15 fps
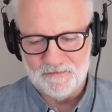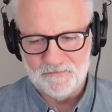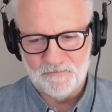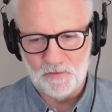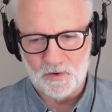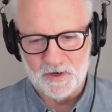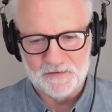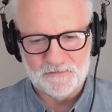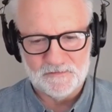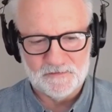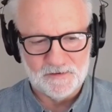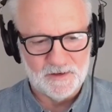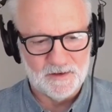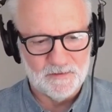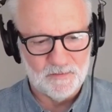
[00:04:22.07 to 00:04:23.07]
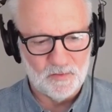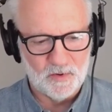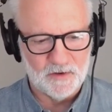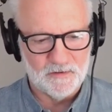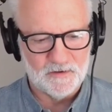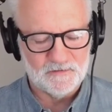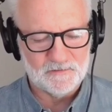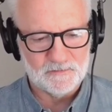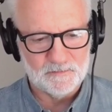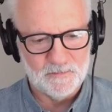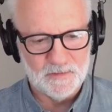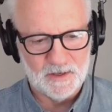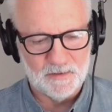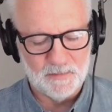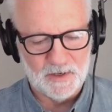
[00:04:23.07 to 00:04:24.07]
forest where this
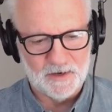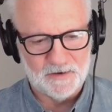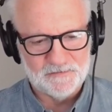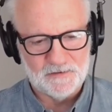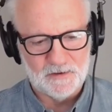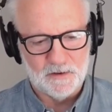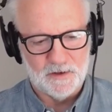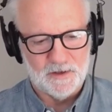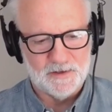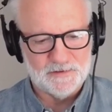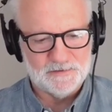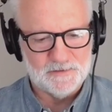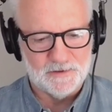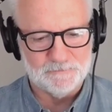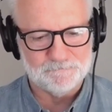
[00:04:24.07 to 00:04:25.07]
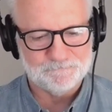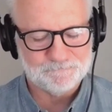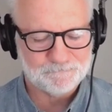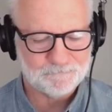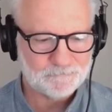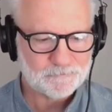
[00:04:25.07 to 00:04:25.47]
monastery is, and